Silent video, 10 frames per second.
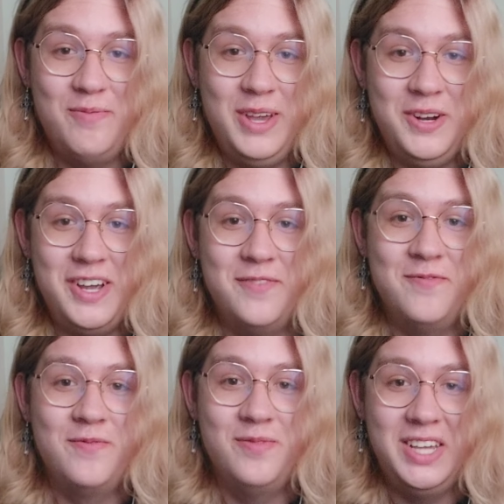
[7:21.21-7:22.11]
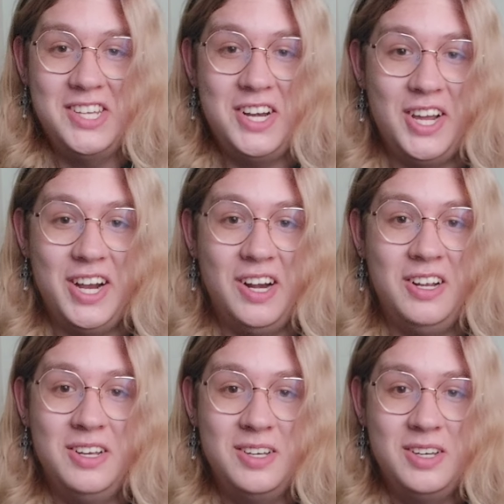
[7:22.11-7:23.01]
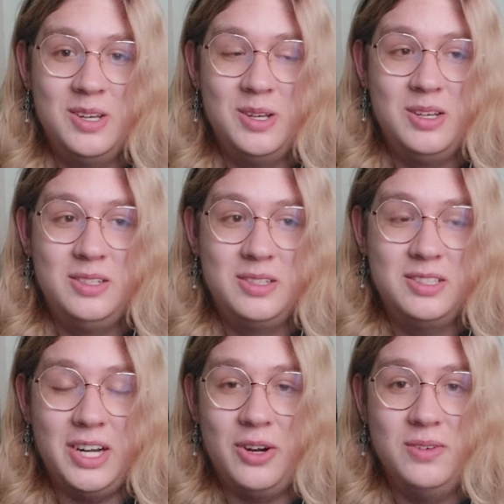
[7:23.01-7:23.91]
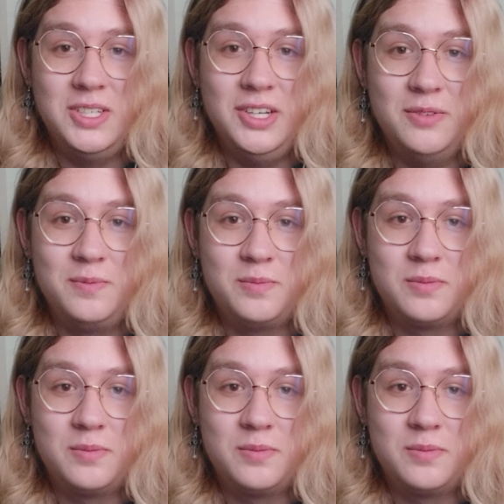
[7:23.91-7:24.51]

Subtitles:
period. Me sitting here. Because I don't know what to do.